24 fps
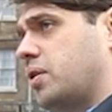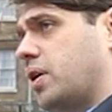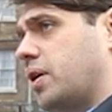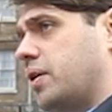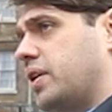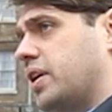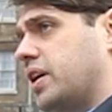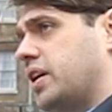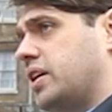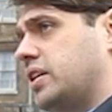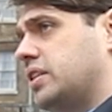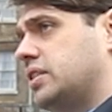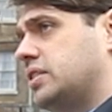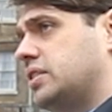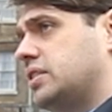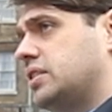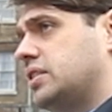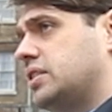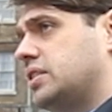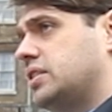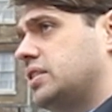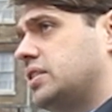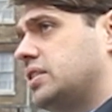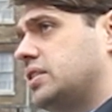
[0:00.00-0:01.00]
don't they?
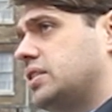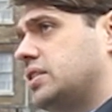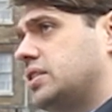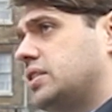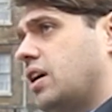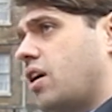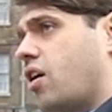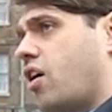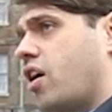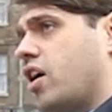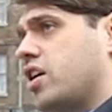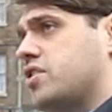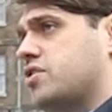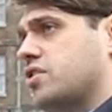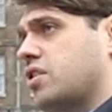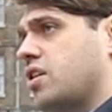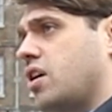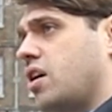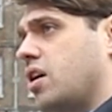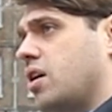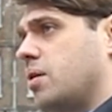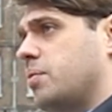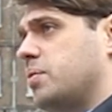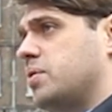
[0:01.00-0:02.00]

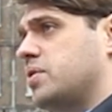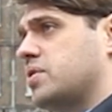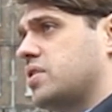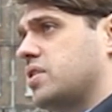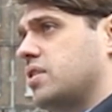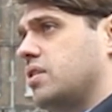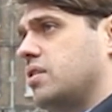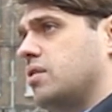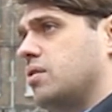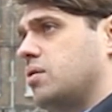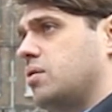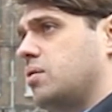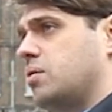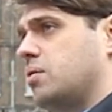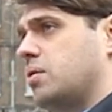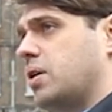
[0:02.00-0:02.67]
Hydrocarbons and all.